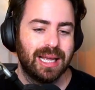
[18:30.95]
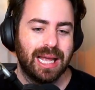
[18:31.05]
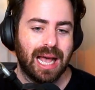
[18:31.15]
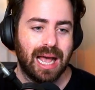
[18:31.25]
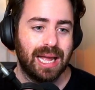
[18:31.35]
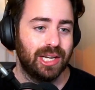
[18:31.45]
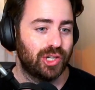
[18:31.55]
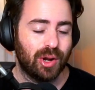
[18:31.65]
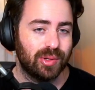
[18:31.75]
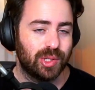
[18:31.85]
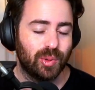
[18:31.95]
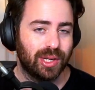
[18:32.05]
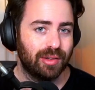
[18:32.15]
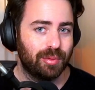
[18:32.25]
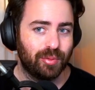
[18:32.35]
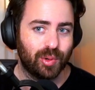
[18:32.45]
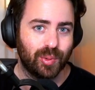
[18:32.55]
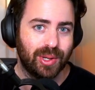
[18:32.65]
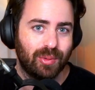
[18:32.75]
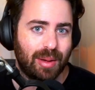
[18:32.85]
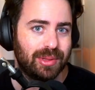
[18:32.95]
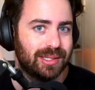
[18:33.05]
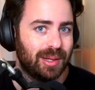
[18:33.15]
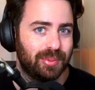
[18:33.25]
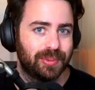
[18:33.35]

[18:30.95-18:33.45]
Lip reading: Any shout-outs you want to give before we wrap this up?